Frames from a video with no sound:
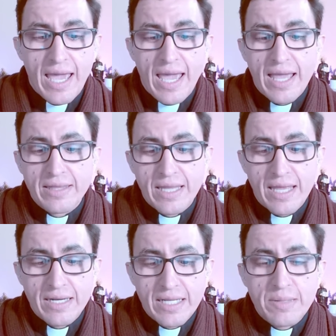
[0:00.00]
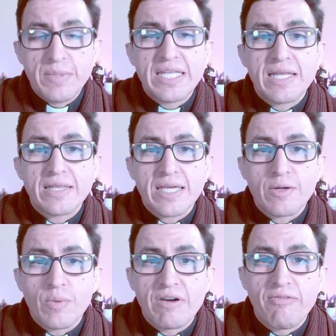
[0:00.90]
And then
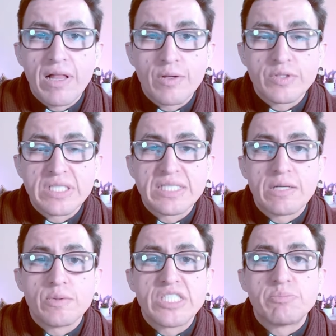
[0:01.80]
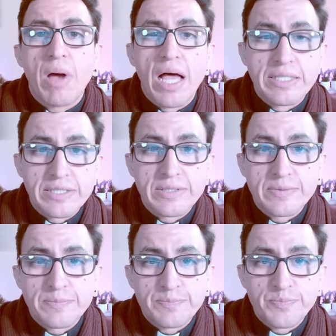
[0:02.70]
immediately what follows is a response.
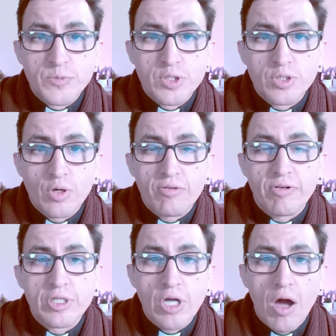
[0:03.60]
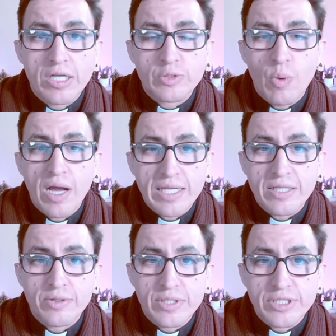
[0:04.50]
So if our dog is walking
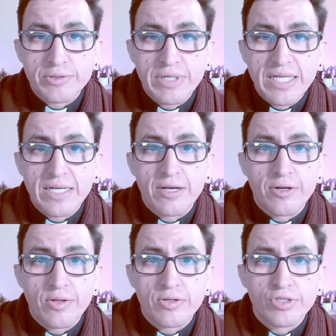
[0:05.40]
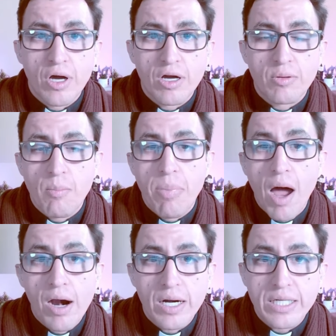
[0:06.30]
down the street and another dog
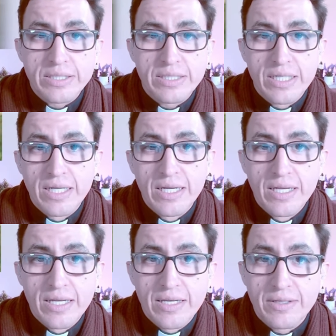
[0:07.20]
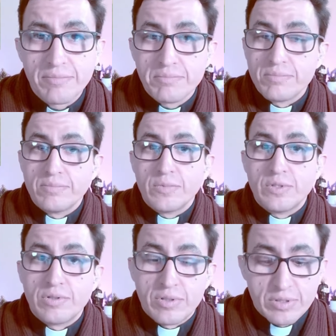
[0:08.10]
barks,
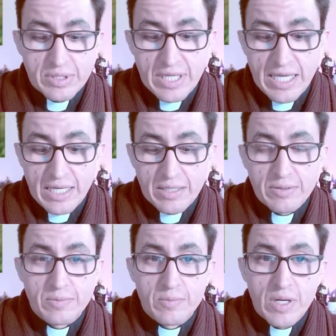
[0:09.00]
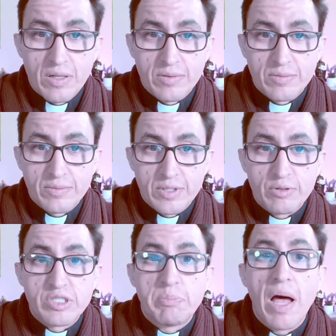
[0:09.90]
you can think, well, the
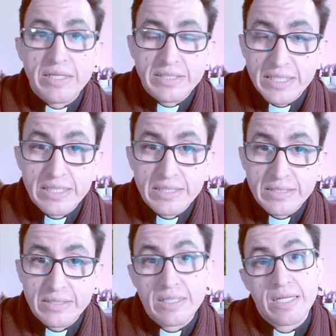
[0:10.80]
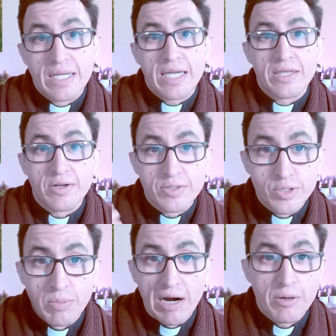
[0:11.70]
response is either
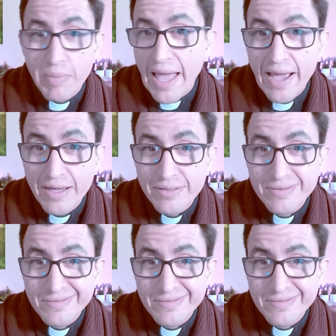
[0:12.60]
to bark back